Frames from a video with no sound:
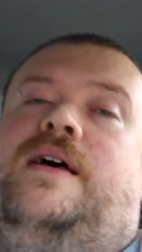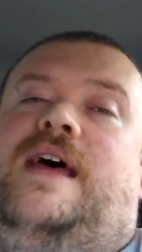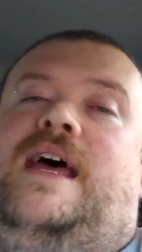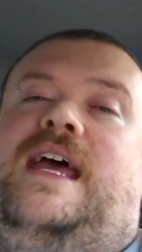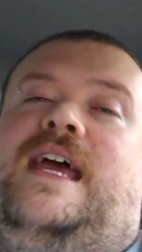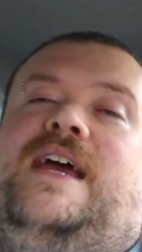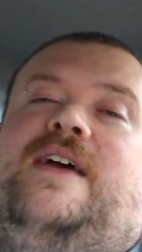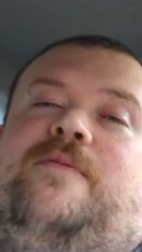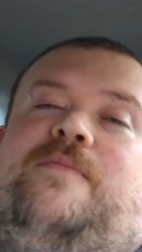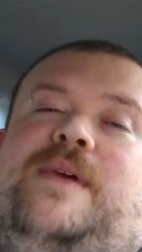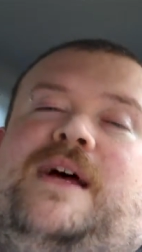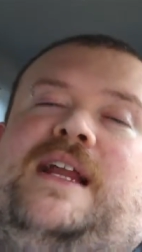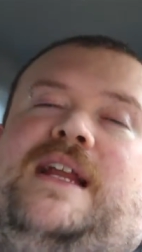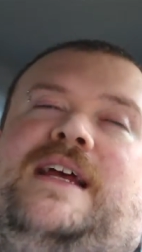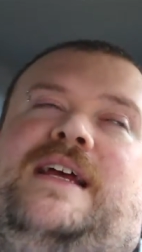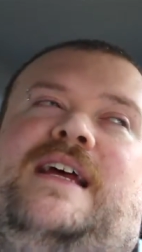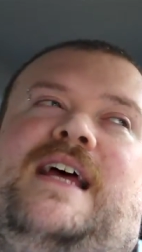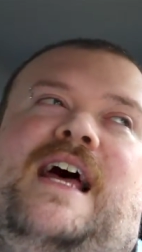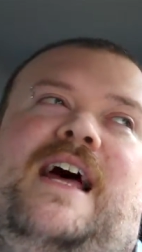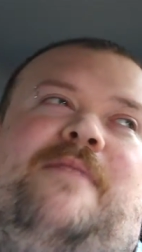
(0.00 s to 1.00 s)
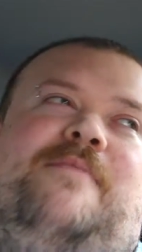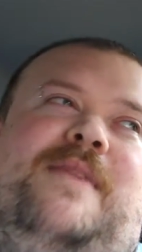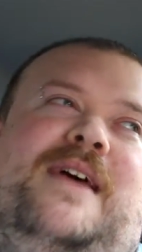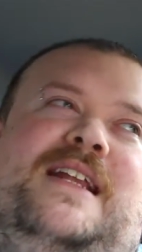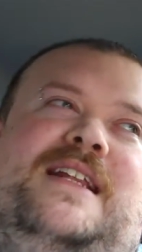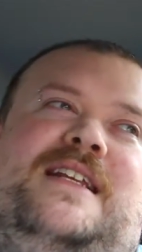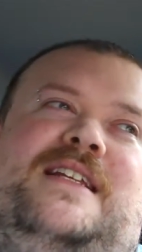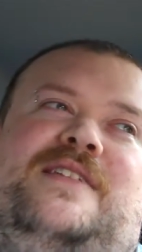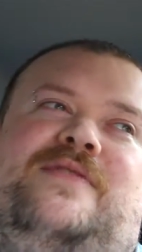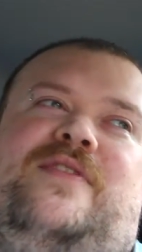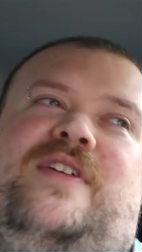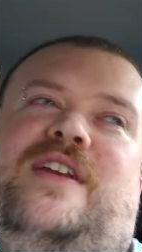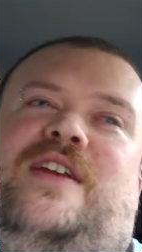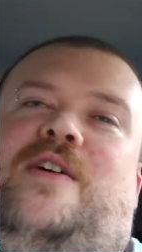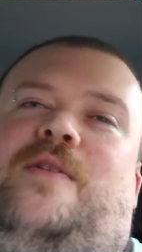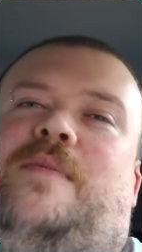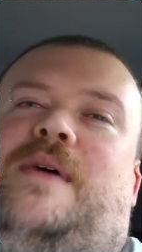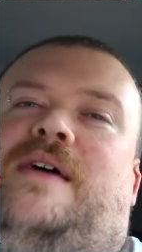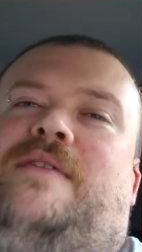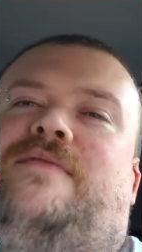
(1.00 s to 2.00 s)
Hey everybody, I've made this
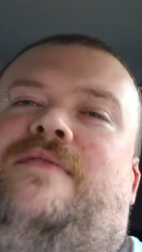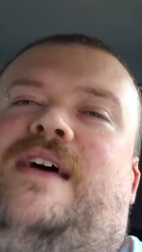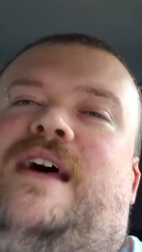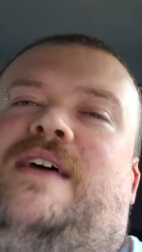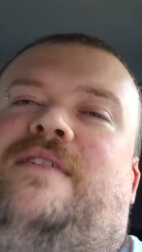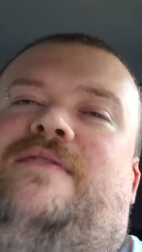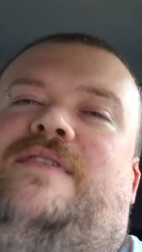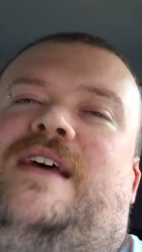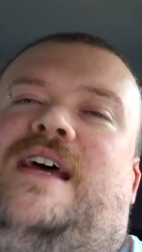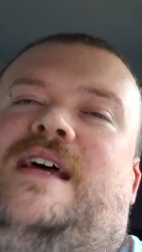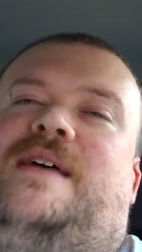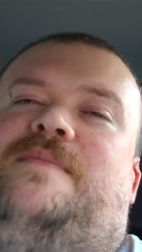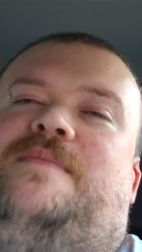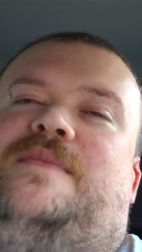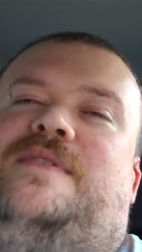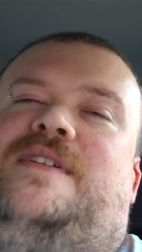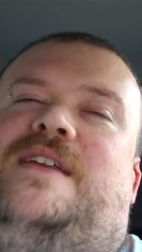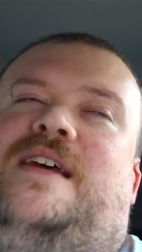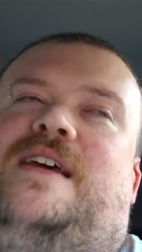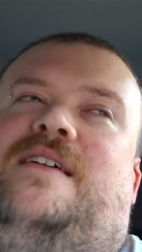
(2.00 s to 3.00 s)
video about five times